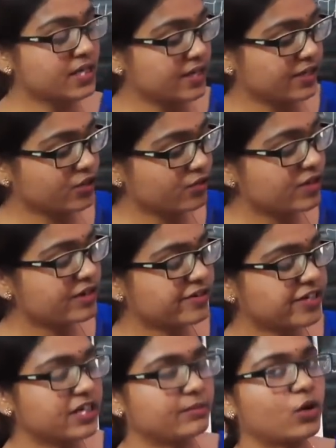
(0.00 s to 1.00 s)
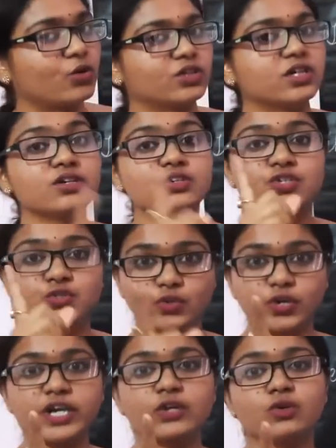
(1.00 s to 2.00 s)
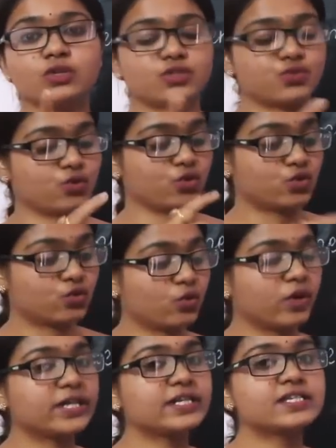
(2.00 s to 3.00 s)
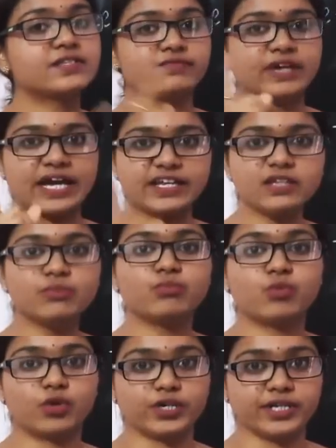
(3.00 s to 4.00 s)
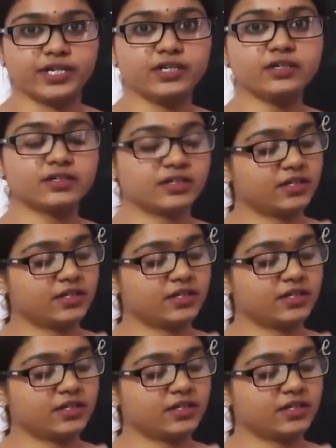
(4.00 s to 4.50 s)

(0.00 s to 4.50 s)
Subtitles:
You will read about the soil also. Soil is very important,